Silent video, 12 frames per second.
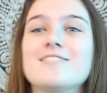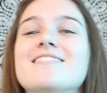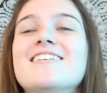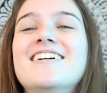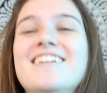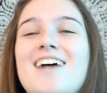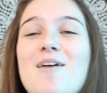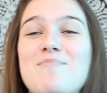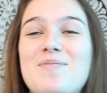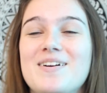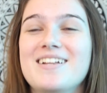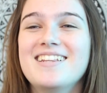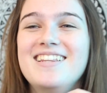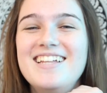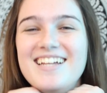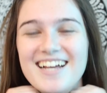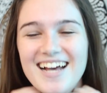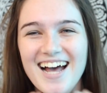You should,
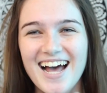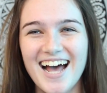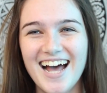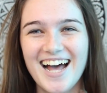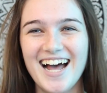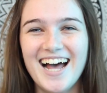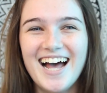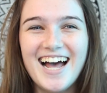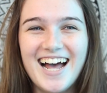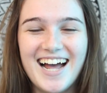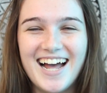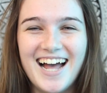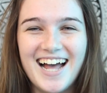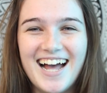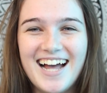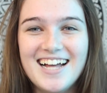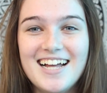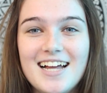yeah, leave that
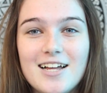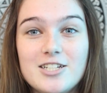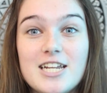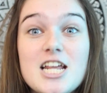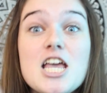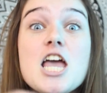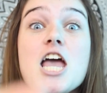in. Bye!